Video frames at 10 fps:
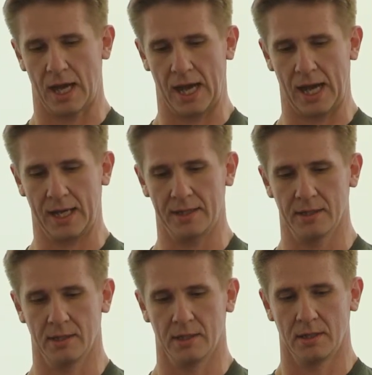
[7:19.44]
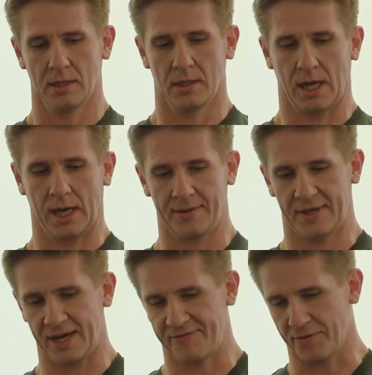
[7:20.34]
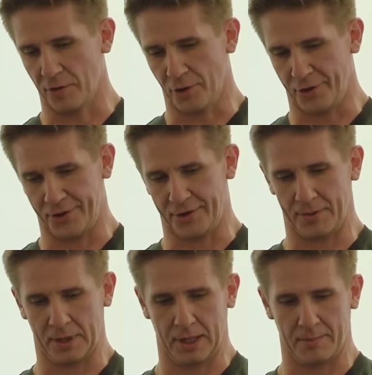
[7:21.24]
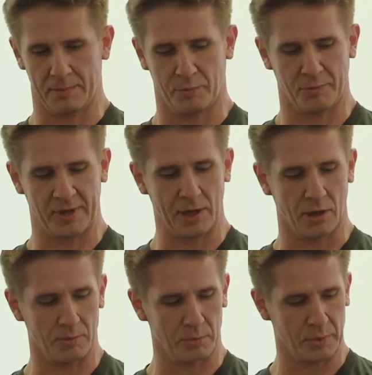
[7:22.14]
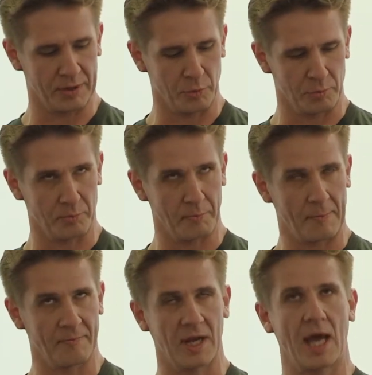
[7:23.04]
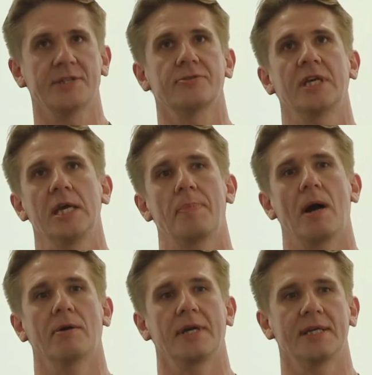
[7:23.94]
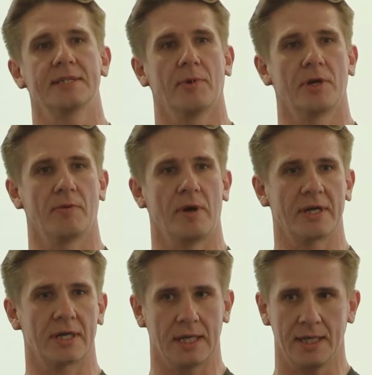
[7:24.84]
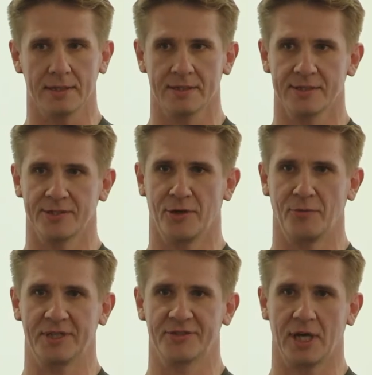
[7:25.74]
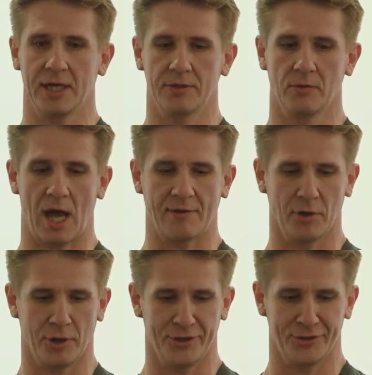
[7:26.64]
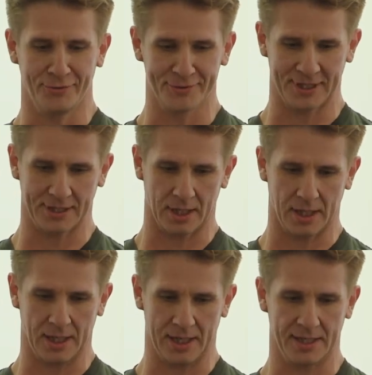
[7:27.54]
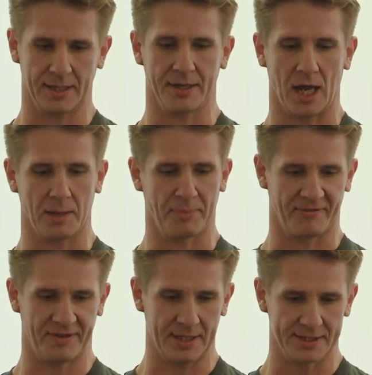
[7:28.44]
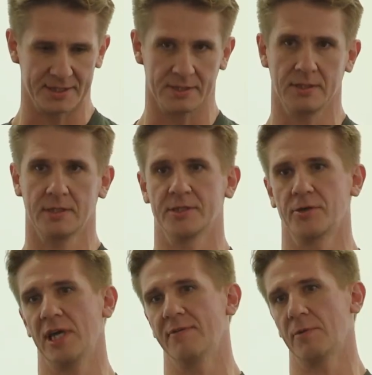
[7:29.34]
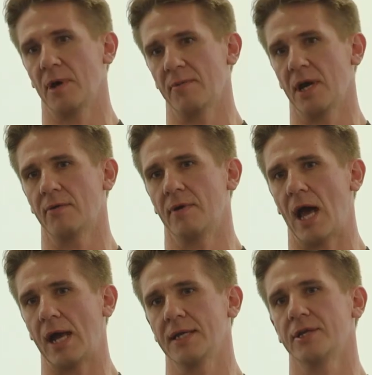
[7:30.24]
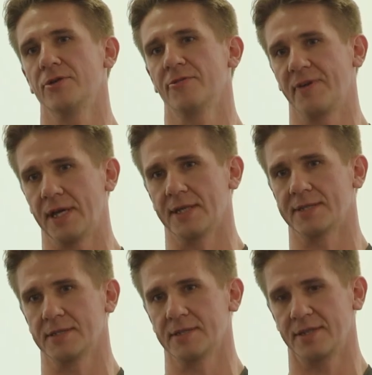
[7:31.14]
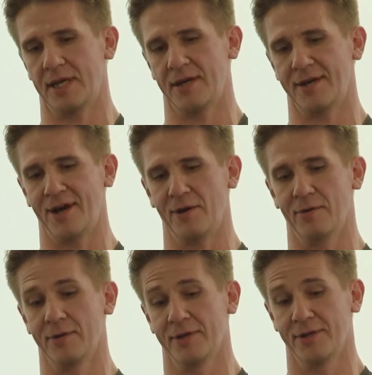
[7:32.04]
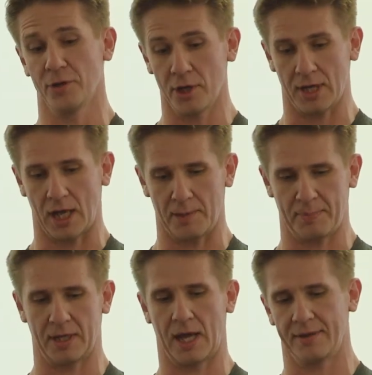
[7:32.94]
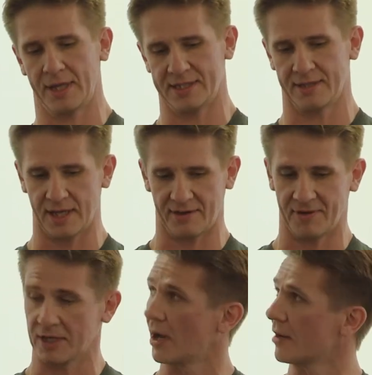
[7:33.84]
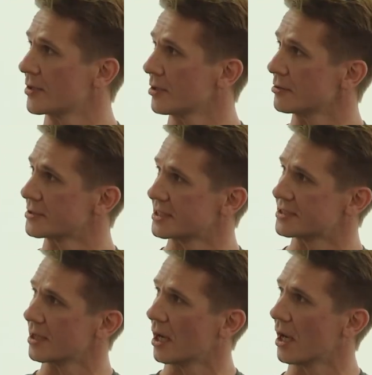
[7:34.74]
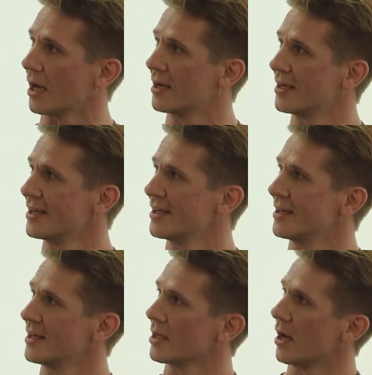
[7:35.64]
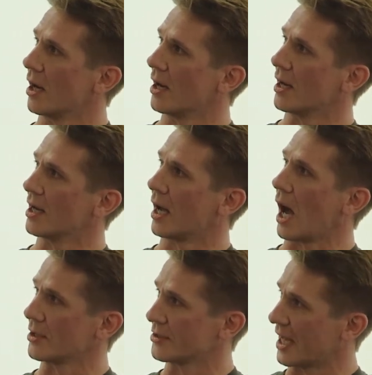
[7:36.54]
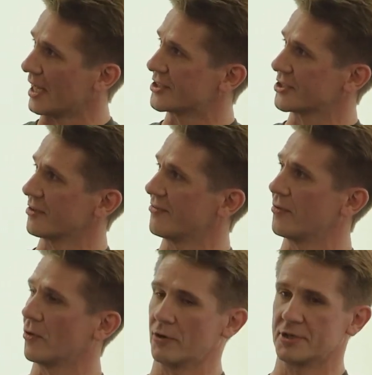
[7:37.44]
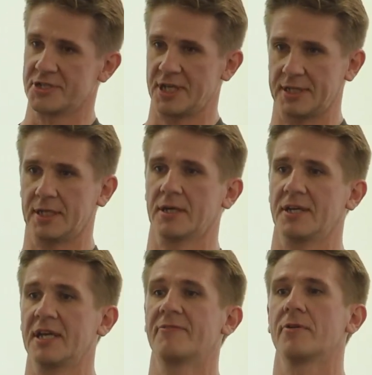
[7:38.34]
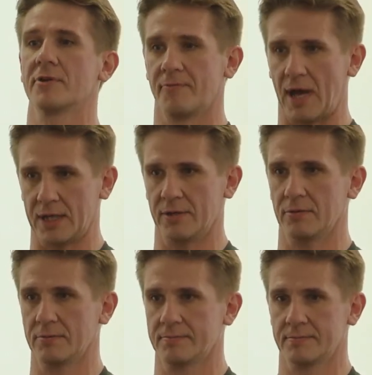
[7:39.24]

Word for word: And, and therefore, uh, we, we, we like to keep our data model very clean. So we try to avoid using uh, nullable fields. So even when we are adding new fields, they are now non-nullable, and that therefore you have to use this uh, uh, annotation for setting a default value.